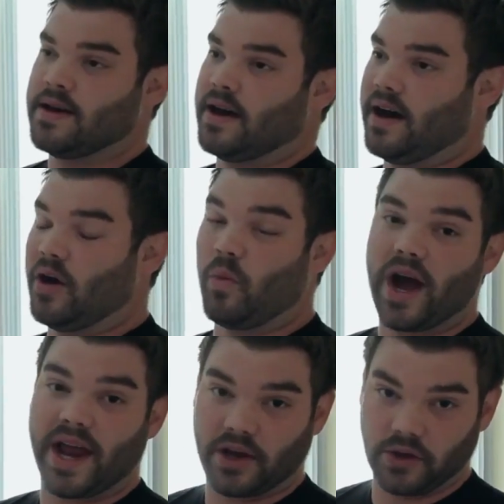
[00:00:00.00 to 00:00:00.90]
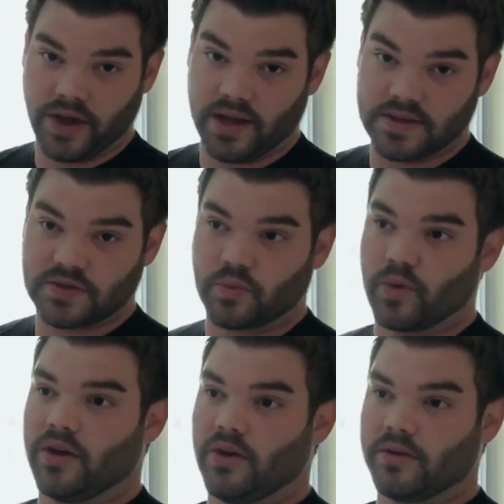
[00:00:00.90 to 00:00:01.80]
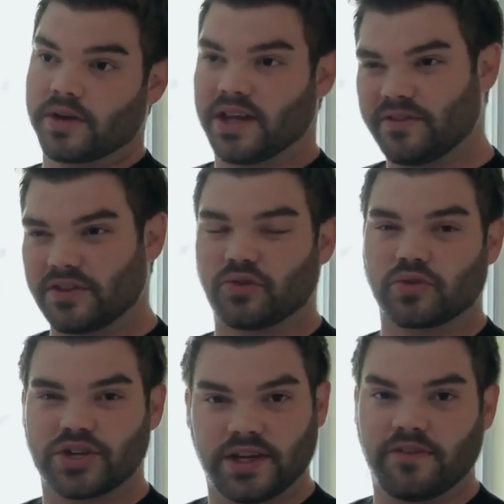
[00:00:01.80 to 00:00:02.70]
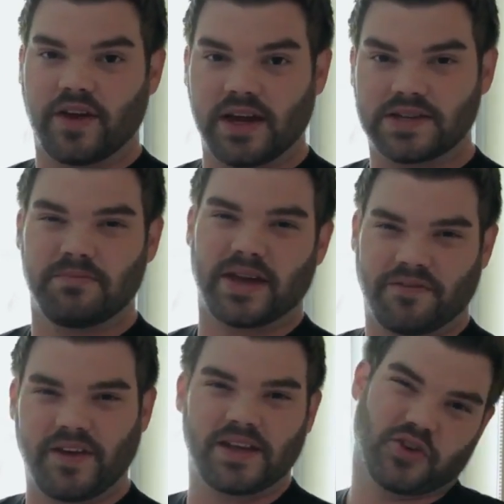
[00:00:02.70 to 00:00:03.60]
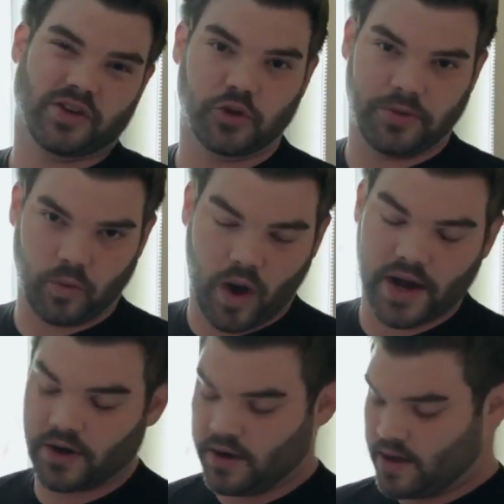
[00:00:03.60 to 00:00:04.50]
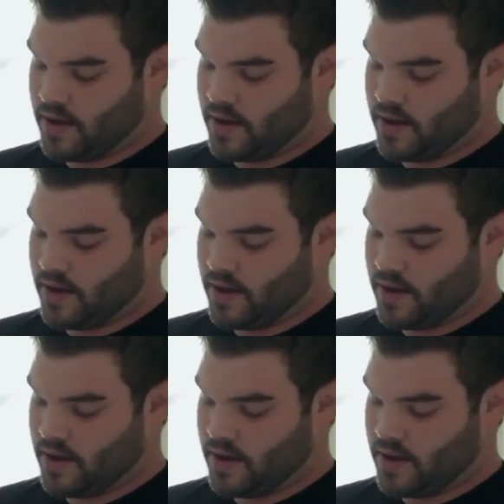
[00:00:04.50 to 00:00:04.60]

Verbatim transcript: Uh, a wide angle lens will give distortion in the face and make a face look a little bit wider,